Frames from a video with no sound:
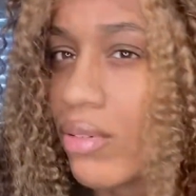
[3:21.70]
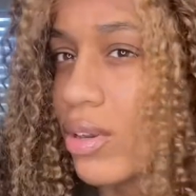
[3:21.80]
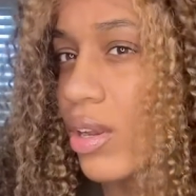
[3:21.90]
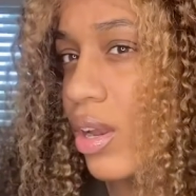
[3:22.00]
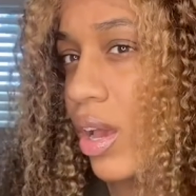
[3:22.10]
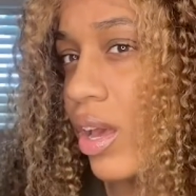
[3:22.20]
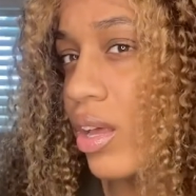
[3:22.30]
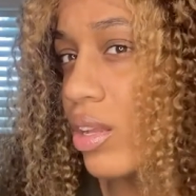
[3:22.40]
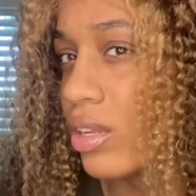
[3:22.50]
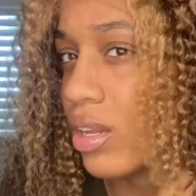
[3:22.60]
not
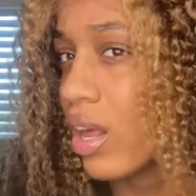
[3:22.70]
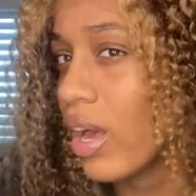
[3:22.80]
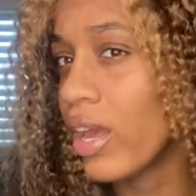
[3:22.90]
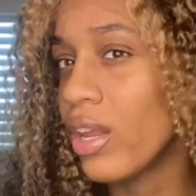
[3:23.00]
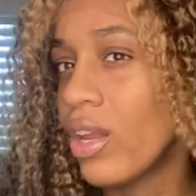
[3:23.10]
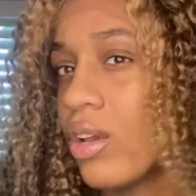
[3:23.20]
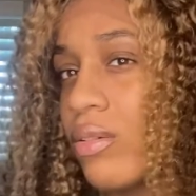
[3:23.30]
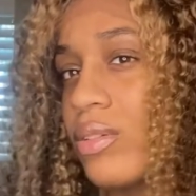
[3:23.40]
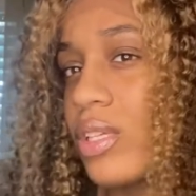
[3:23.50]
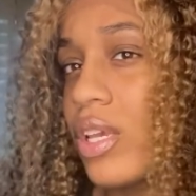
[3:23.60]
a lot.
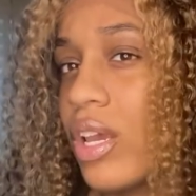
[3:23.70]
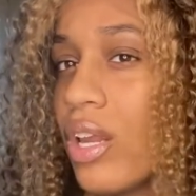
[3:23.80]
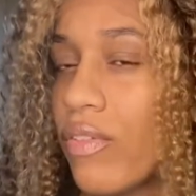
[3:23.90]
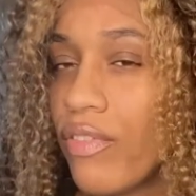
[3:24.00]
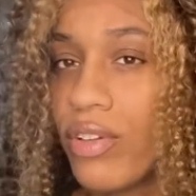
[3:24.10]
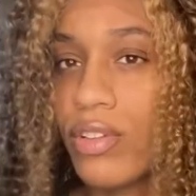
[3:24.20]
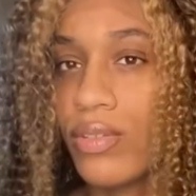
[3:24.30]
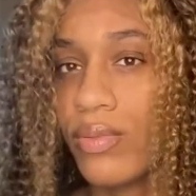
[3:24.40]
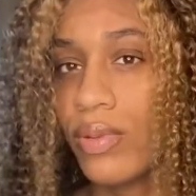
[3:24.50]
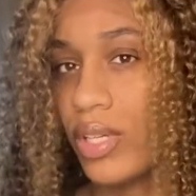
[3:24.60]
Once again, it feels
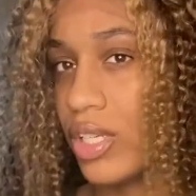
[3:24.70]
really